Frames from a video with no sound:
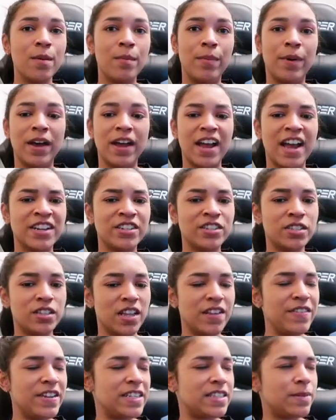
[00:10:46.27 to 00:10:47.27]
But I just
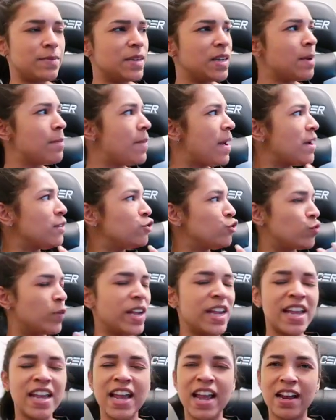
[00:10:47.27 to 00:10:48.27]
love it. Something about
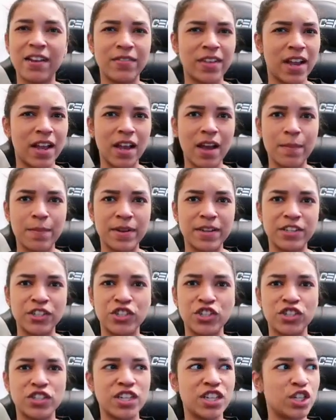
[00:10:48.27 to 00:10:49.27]
drinking out of that cup,
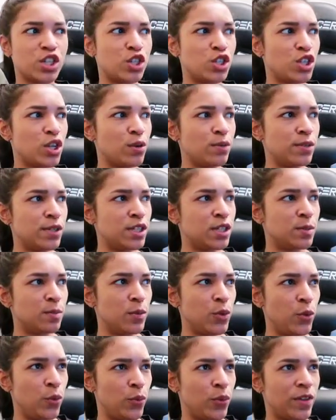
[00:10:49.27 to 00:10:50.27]
it's just like so
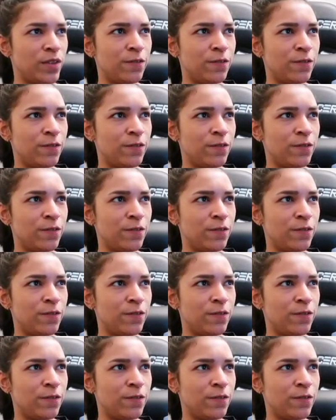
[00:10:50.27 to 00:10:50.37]
smooth.